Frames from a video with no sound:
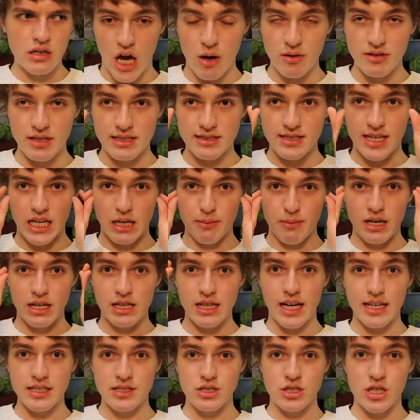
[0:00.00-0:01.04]
I was like taking my
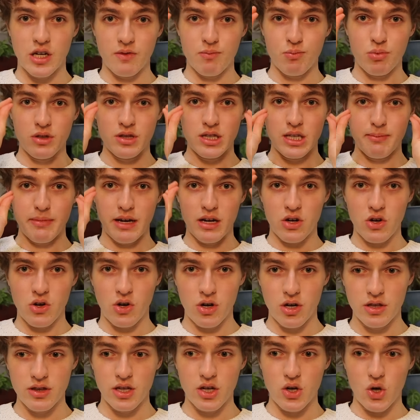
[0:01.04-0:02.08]
glasses off, putting them back
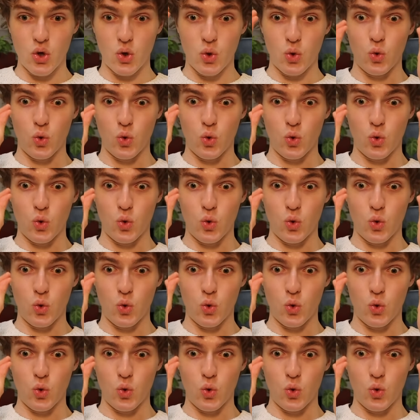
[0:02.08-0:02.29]
on, like,